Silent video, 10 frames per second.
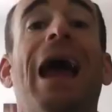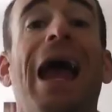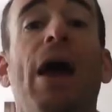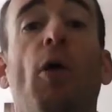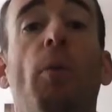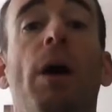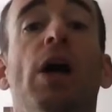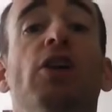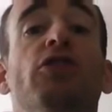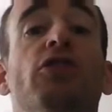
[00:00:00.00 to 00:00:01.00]
help
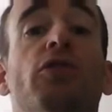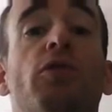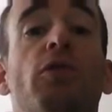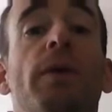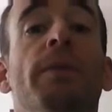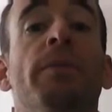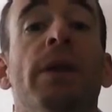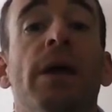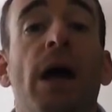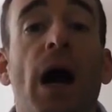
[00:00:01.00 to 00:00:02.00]
to
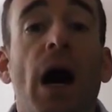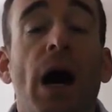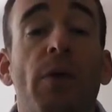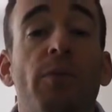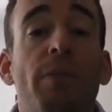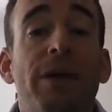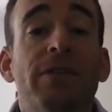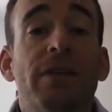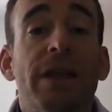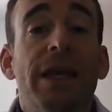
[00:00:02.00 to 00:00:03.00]

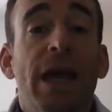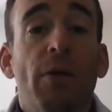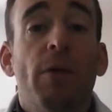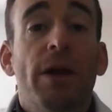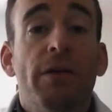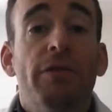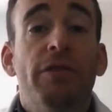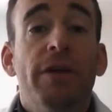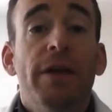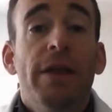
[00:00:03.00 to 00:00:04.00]
basically get rid
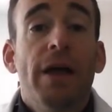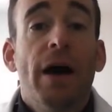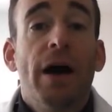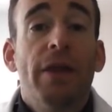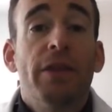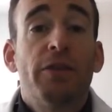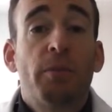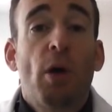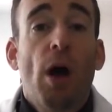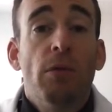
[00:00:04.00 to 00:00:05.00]
of this
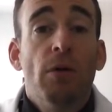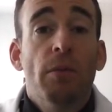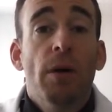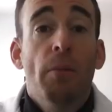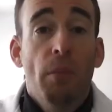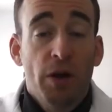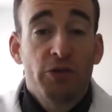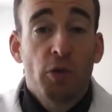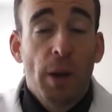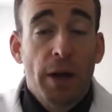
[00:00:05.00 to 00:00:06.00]
problem
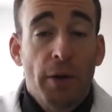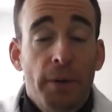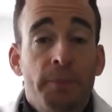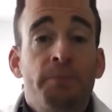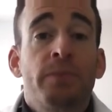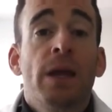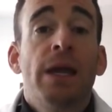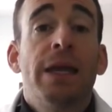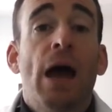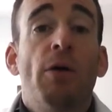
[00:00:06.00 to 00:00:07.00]
much quicker.
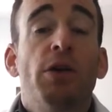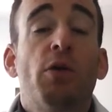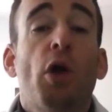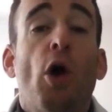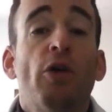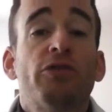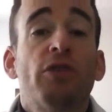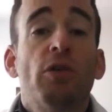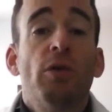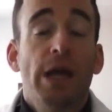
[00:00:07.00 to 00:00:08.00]
Now, you can
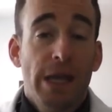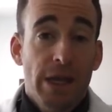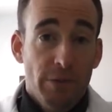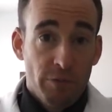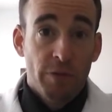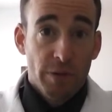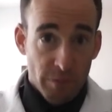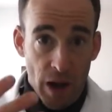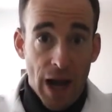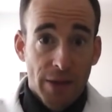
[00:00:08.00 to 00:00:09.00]
also, and
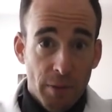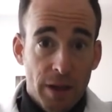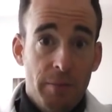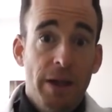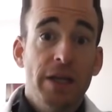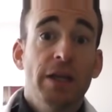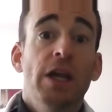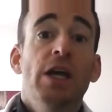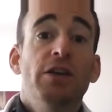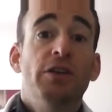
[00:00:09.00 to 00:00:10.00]
highly recommended,
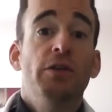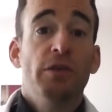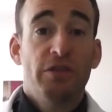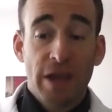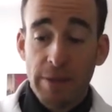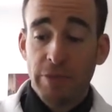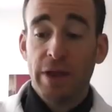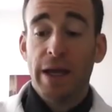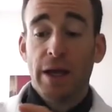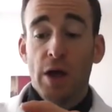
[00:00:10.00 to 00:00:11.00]
to do the same
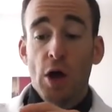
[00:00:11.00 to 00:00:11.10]
thing,